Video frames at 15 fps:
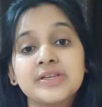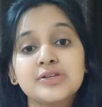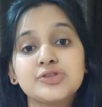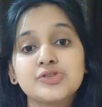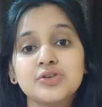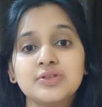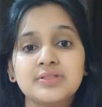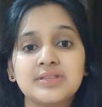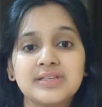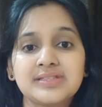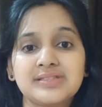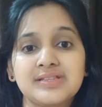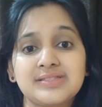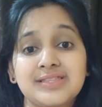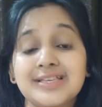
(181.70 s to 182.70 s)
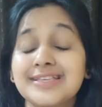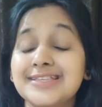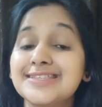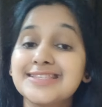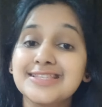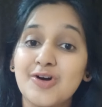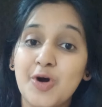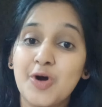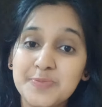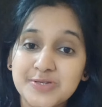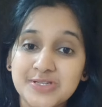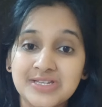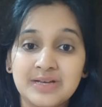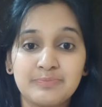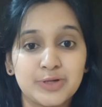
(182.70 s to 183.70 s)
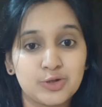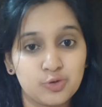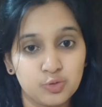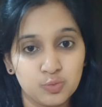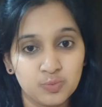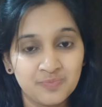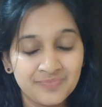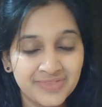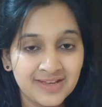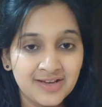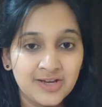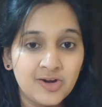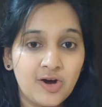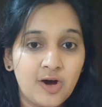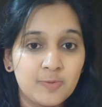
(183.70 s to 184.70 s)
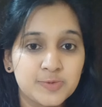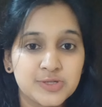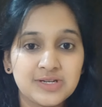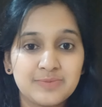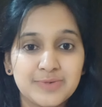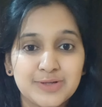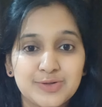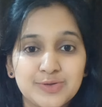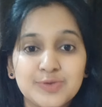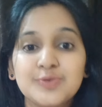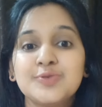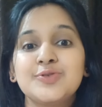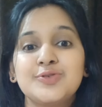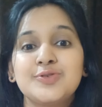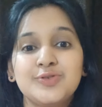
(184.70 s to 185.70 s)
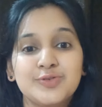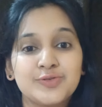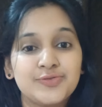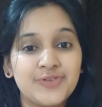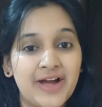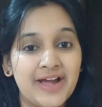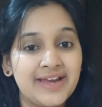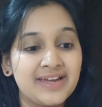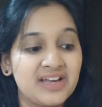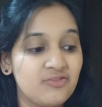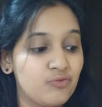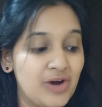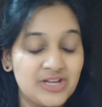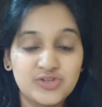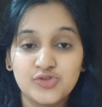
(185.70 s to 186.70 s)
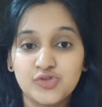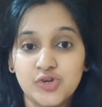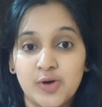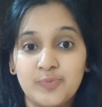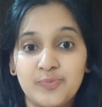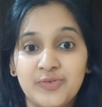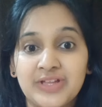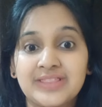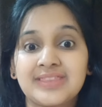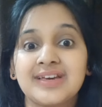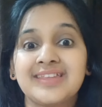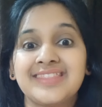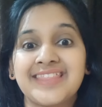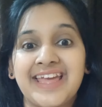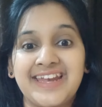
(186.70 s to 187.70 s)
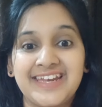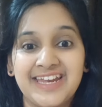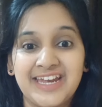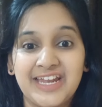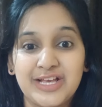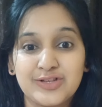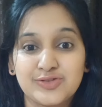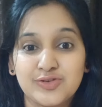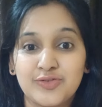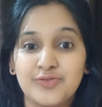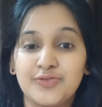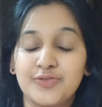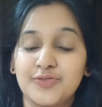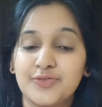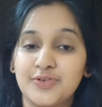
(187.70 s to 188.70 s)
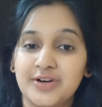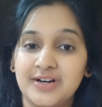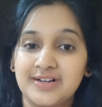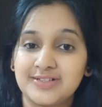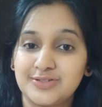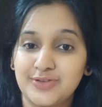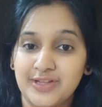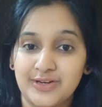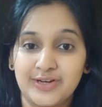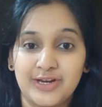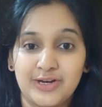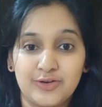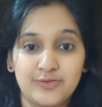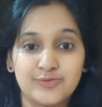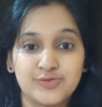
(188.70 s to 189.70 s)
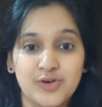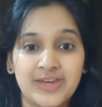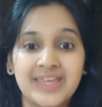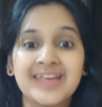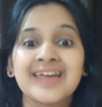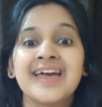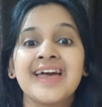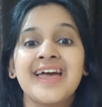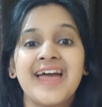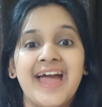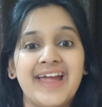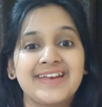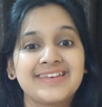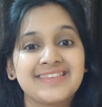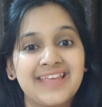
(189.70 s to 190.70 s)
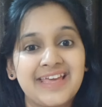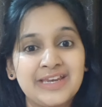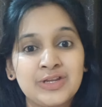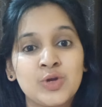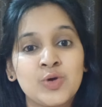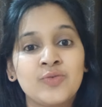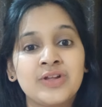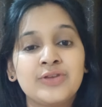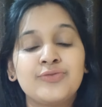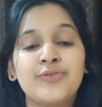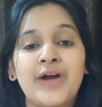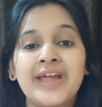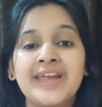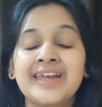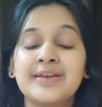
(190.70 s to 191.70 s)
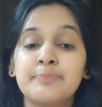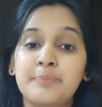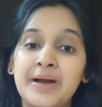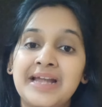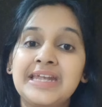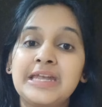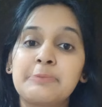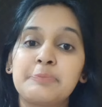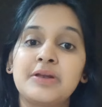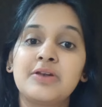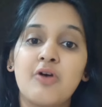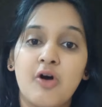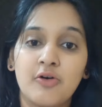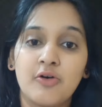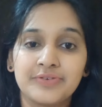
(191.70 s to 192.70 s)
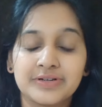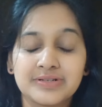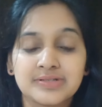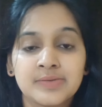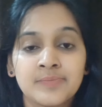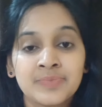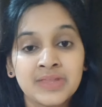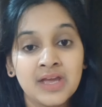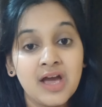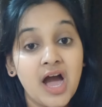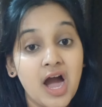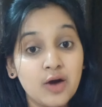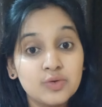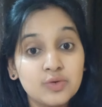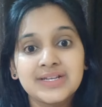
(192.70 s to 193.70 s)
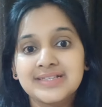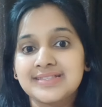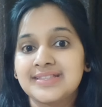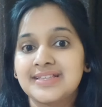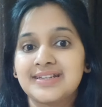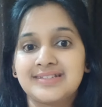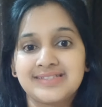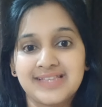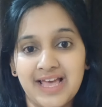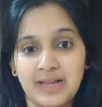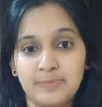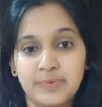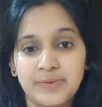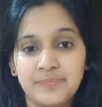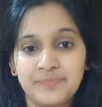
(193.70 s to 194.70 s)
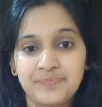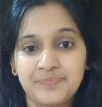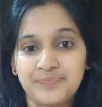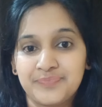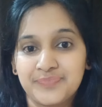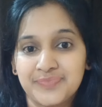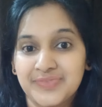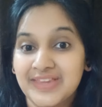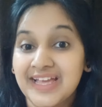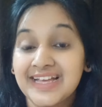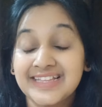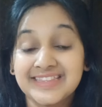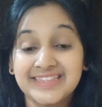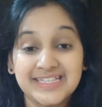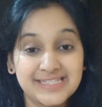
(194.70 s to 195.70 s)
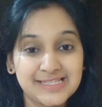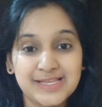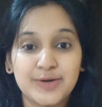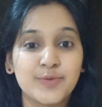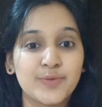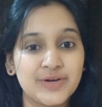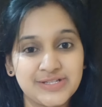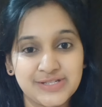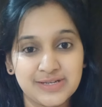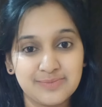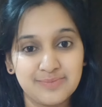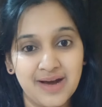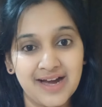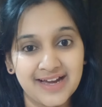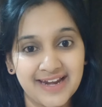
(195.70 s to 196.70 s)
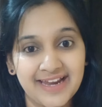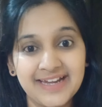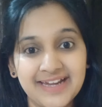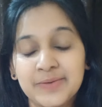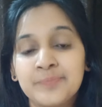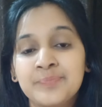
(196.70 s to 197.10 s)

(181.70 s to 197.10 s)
So this is the option number 2. Option number 2, you find one job with 90 days of date of joining and then you will find multiple offers. How does this help? This is a question mark, right?